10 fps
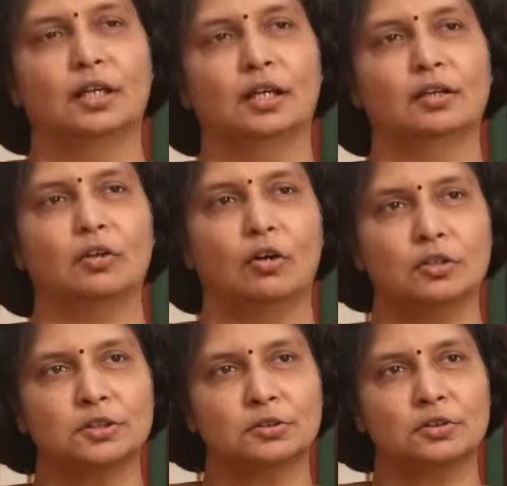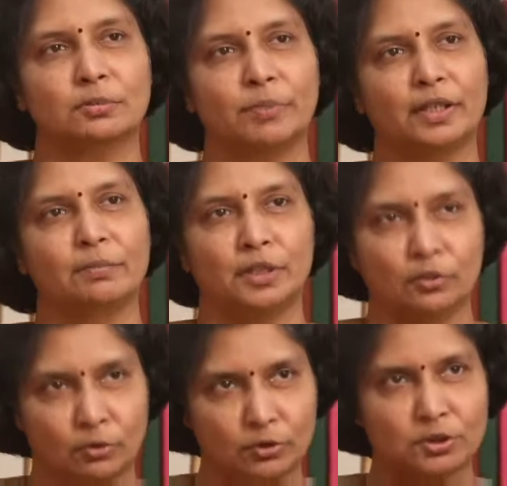and also the baby
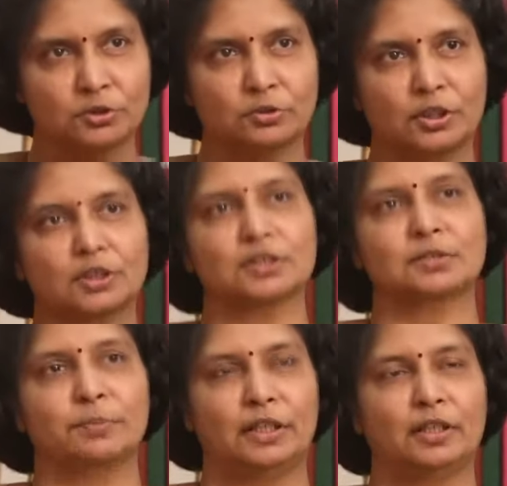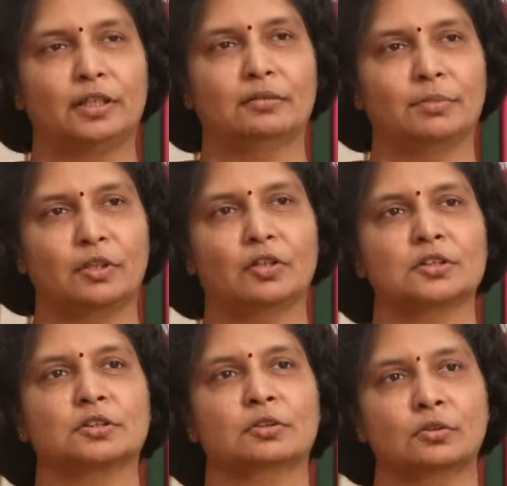grows during this period because
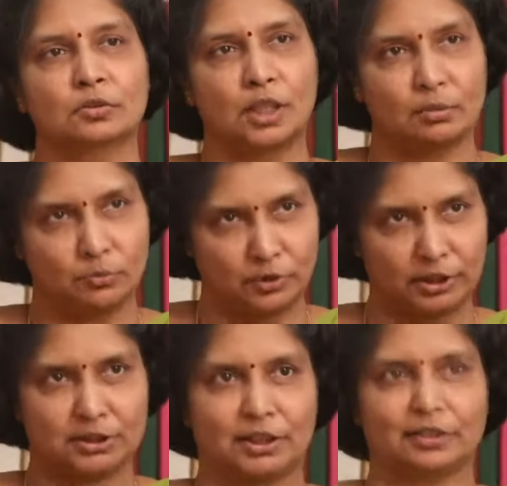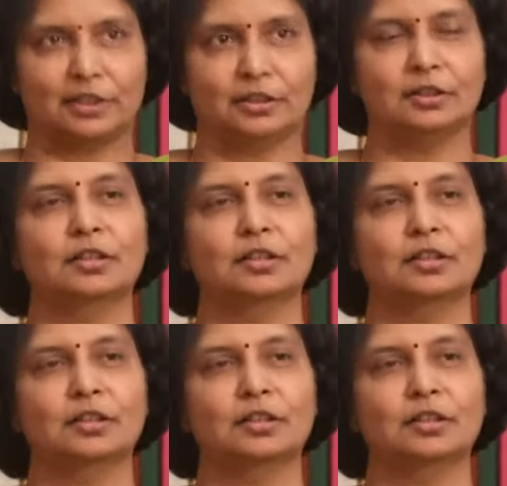the growth hormone gets secreted,